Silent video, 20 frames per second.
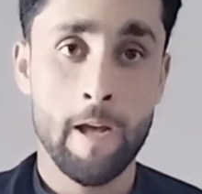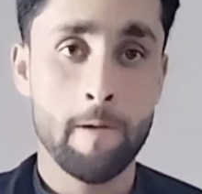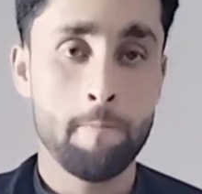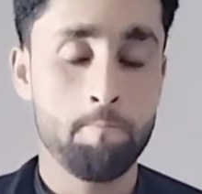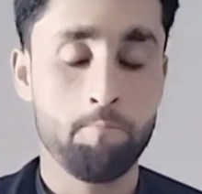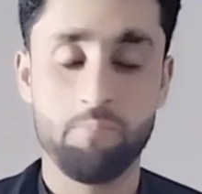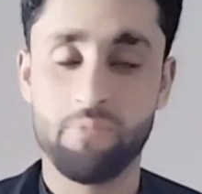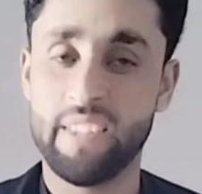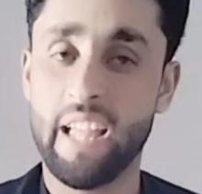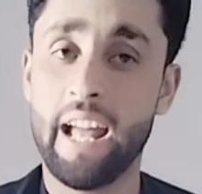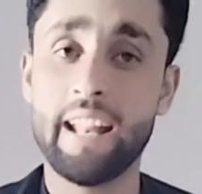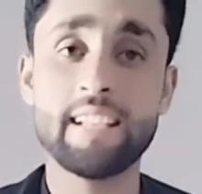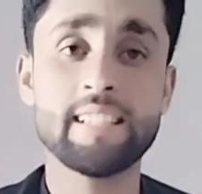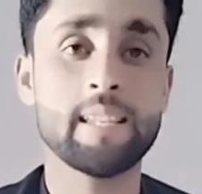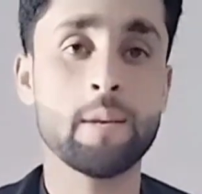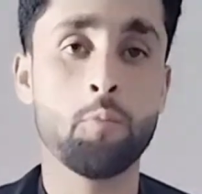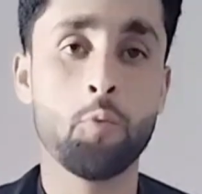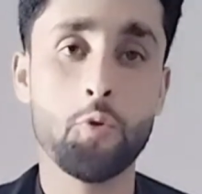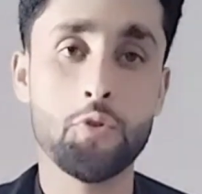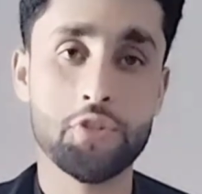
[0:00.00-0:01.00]
That is
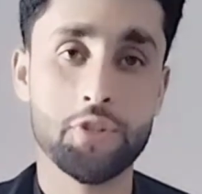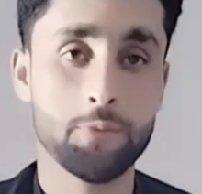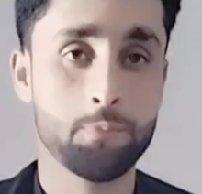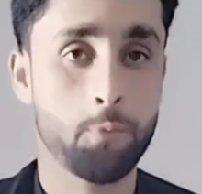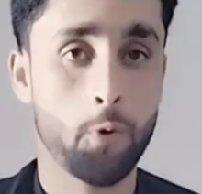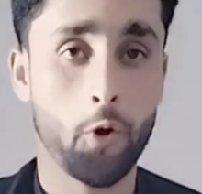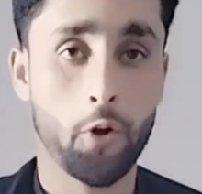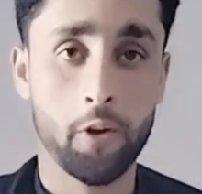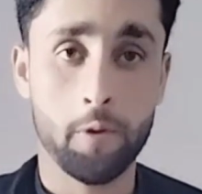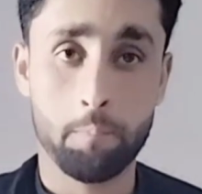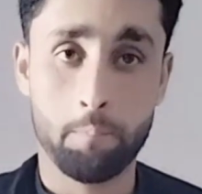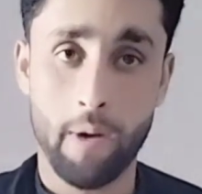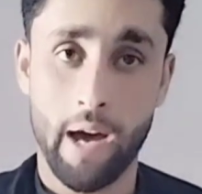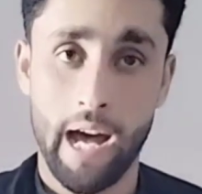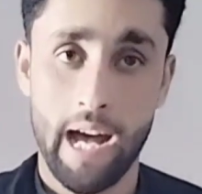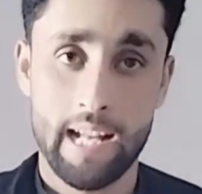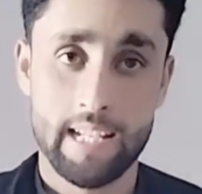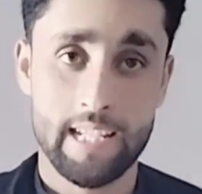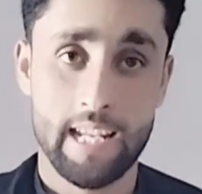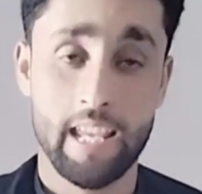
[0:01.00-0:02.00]
the most important
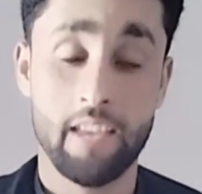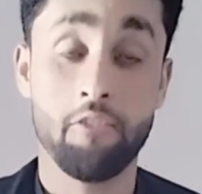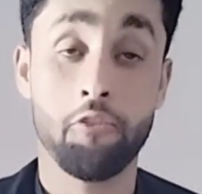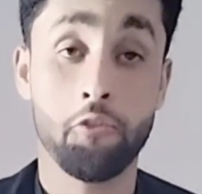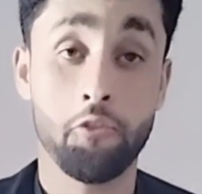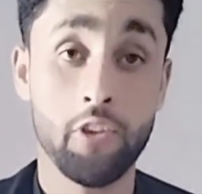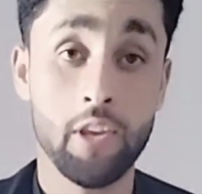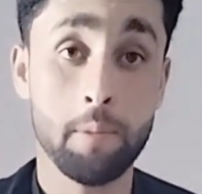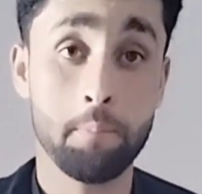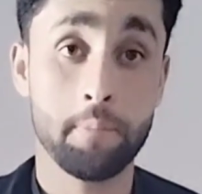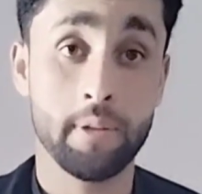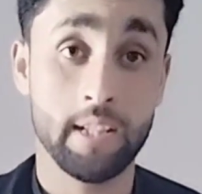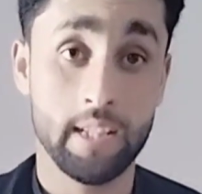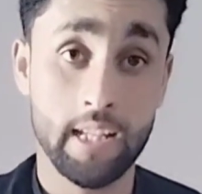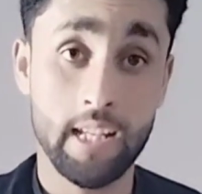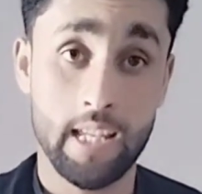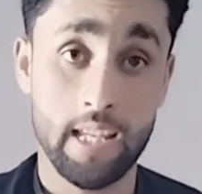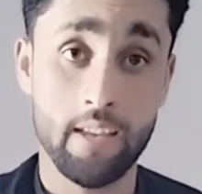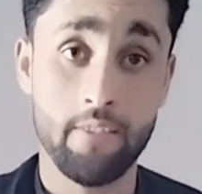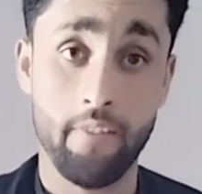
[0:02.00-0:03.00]
part if we
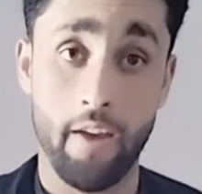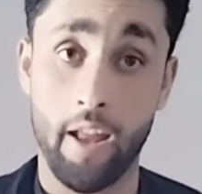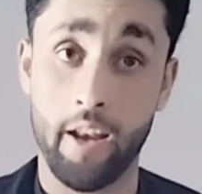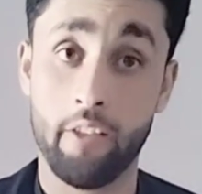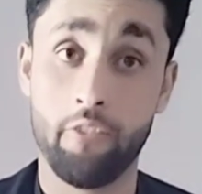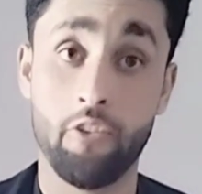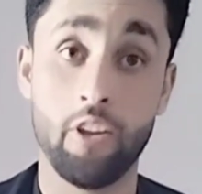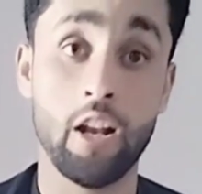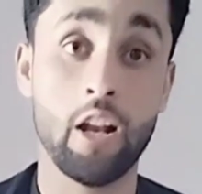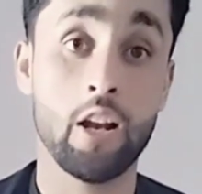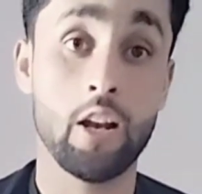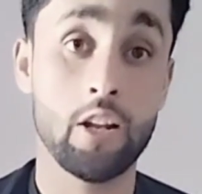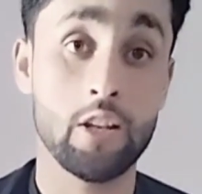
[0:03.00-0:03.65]
believe and if we